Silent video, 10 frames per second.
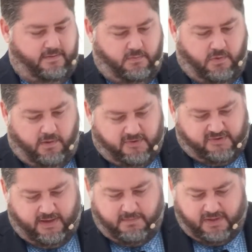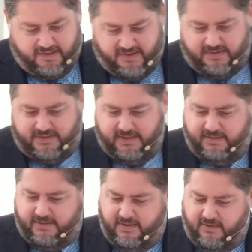We're almost done, but listen to
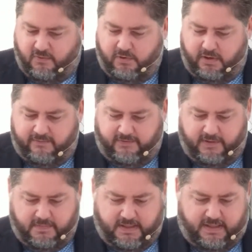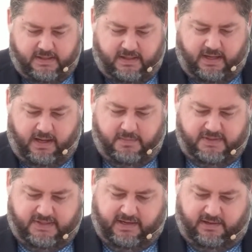this word from a
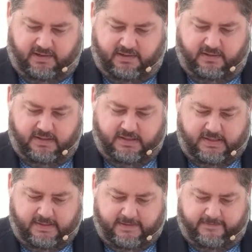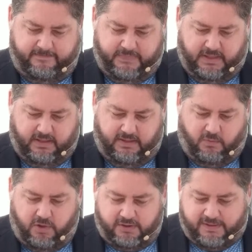commentator. The
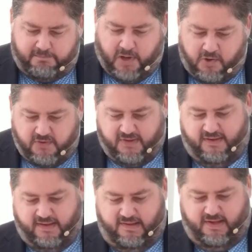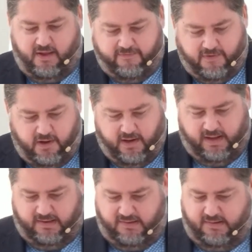world imposes itself on
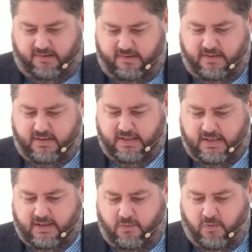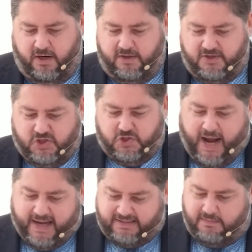us. We are
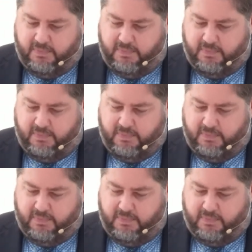distracted